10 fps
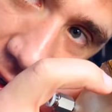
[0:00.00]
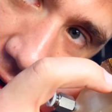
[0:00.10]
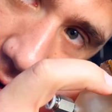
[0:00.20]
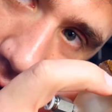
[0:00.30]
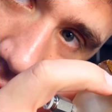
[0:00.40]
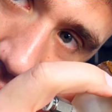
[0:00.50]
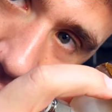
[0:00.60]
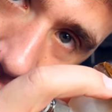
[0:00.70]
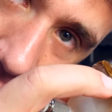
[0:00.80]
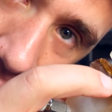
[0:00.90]
here
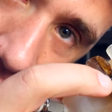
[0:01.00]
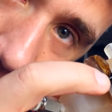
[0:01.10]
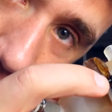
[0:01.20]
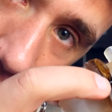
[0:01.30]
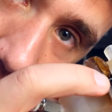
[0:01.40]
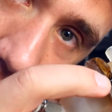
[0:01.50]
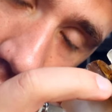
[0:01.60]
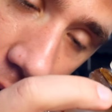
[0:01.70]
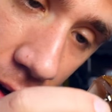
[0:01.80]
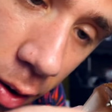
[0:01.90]
in the joint
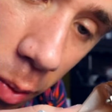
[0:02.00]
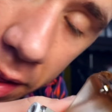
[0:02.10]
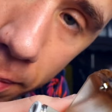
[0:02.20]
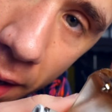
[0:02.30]
where the